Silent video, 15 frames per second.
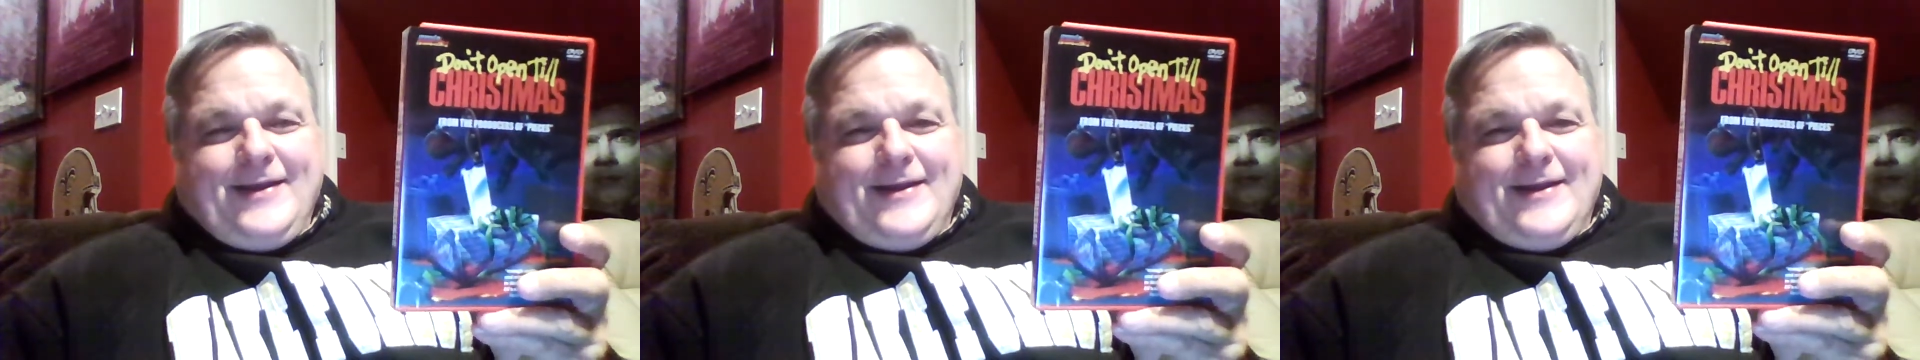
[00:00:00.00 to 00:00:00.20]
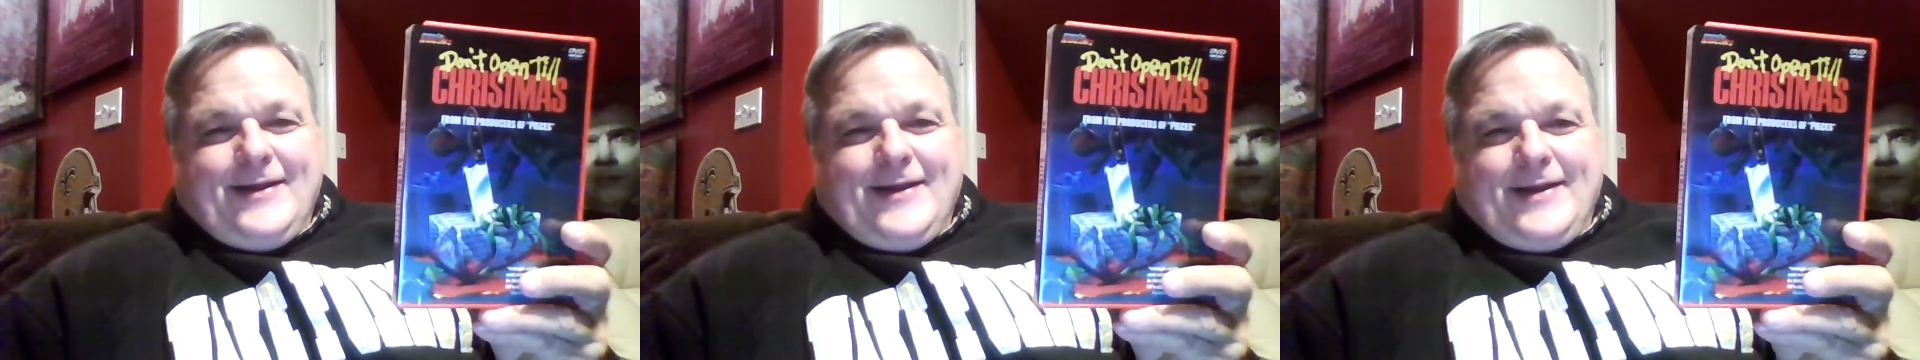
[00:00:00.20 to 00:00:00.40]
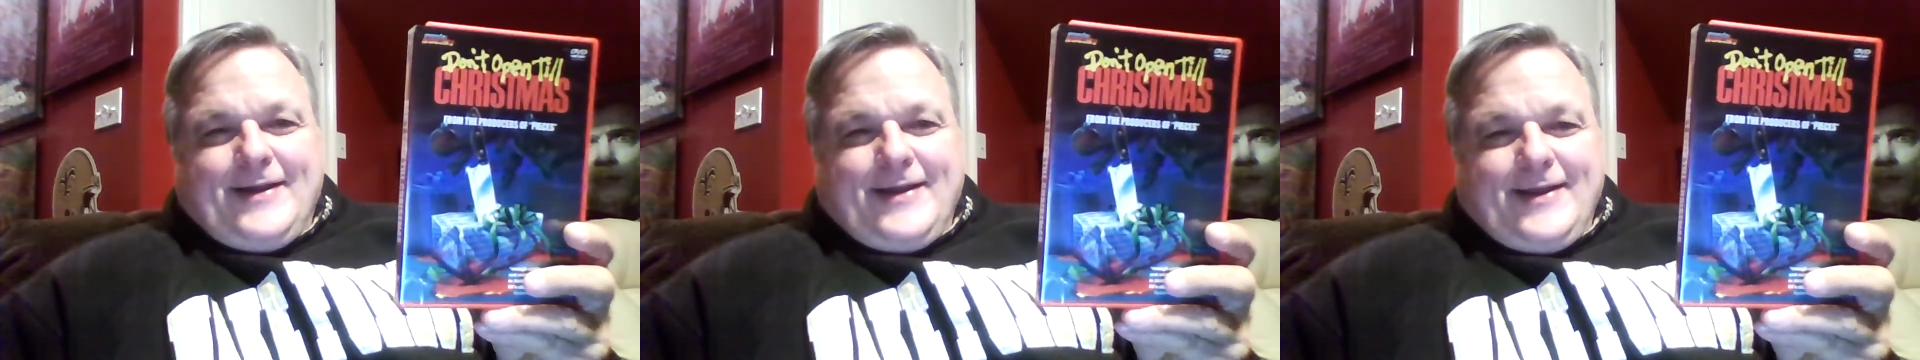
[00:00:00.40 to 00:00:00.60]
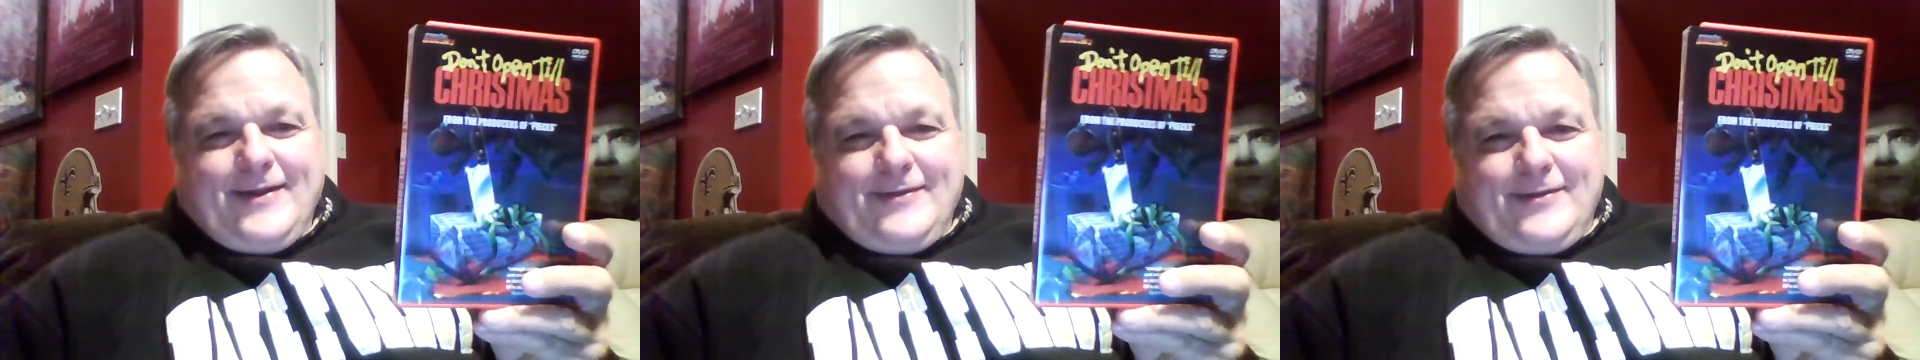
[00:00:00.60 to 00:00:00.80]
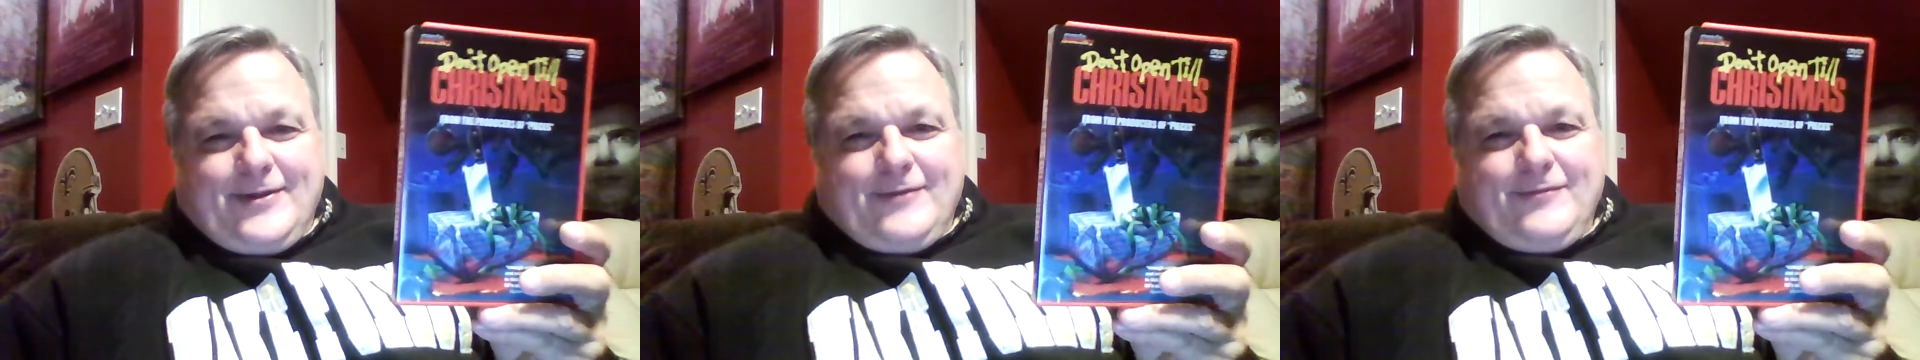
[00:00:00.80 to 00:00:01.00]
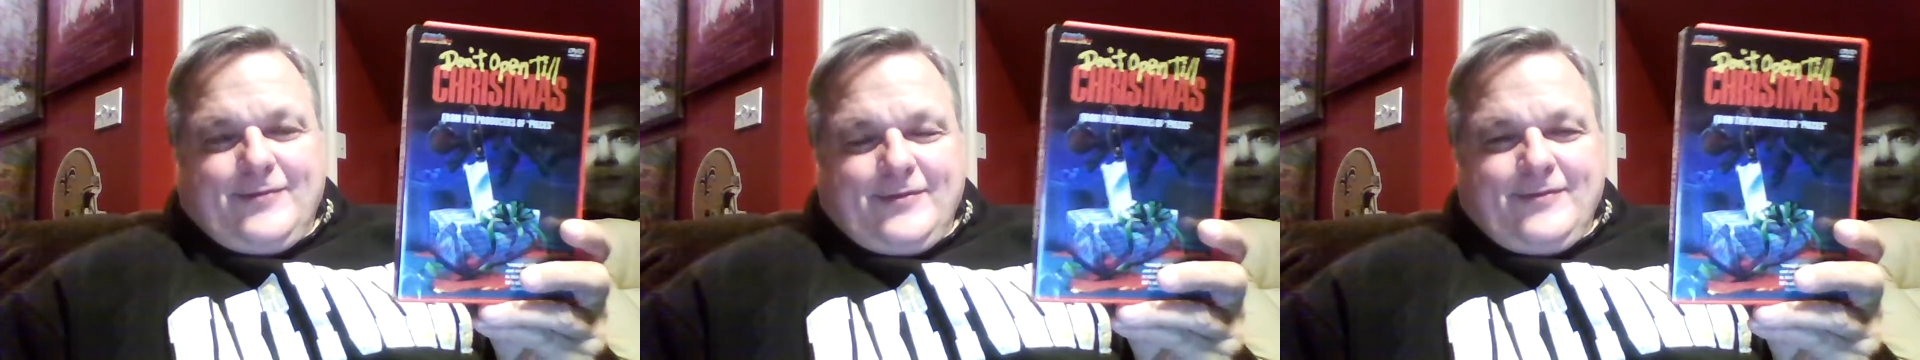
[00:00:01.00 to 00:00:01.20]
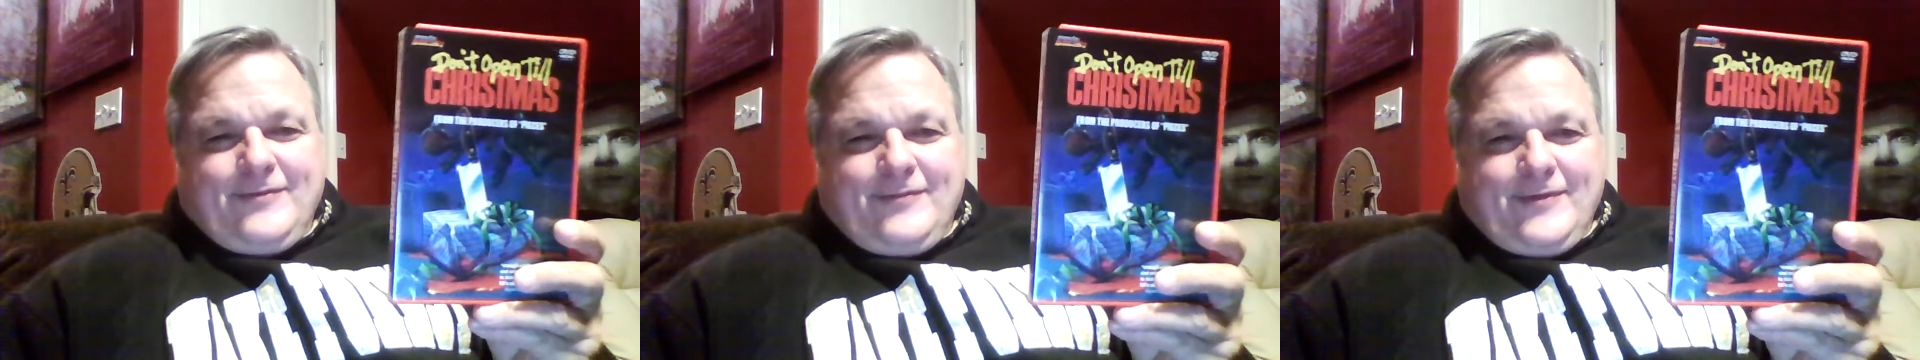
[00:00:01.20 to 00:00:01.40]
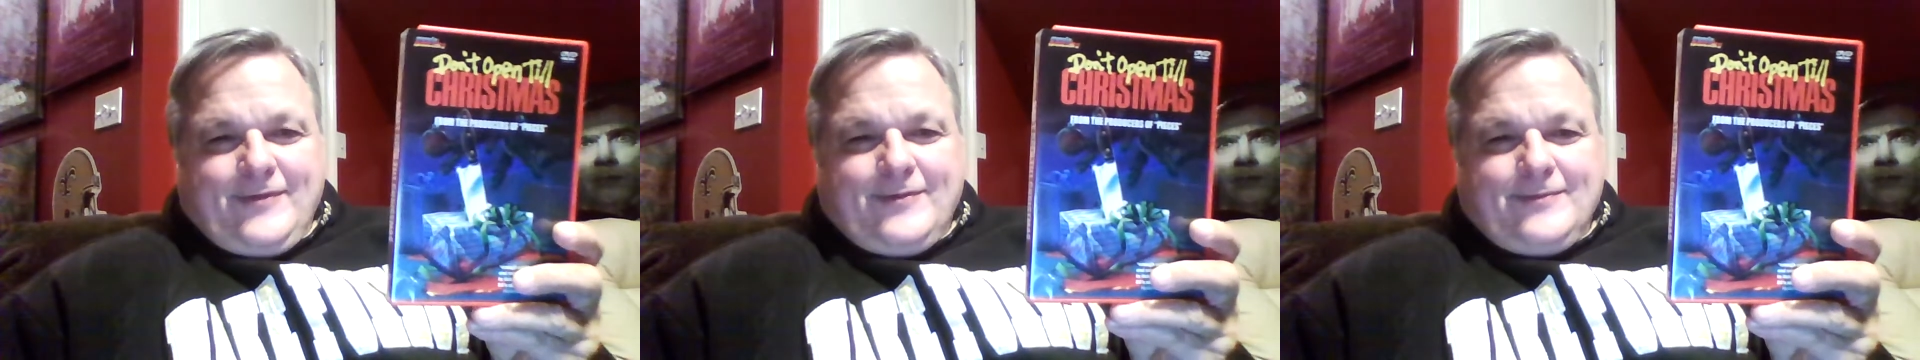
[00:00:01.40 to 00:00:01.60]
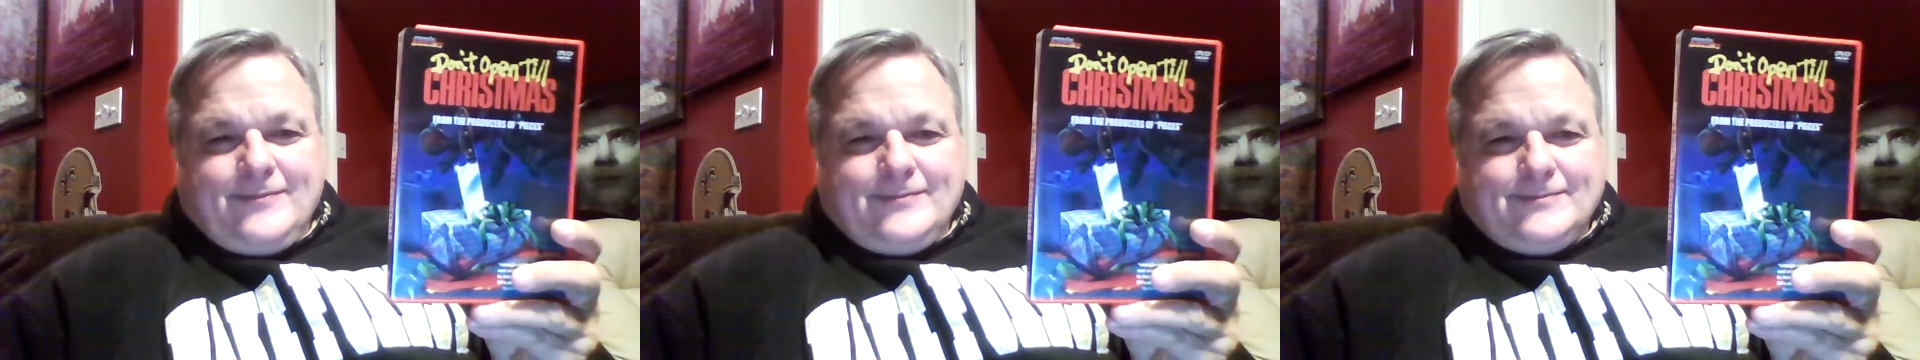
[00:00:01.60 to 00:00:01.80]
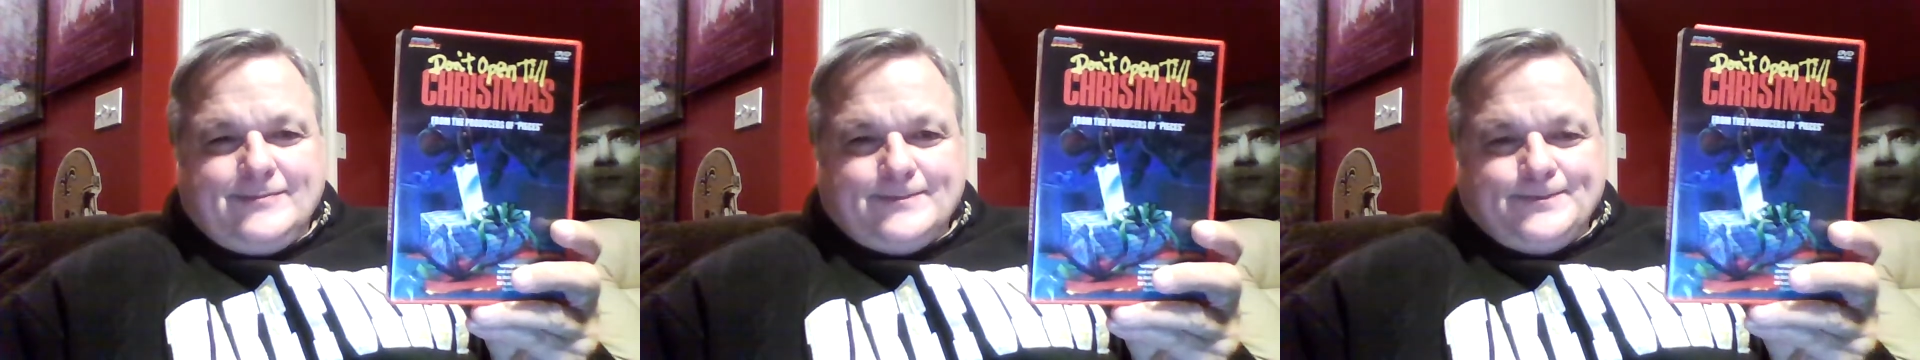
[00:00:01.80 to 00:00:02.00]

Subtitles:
I love this film.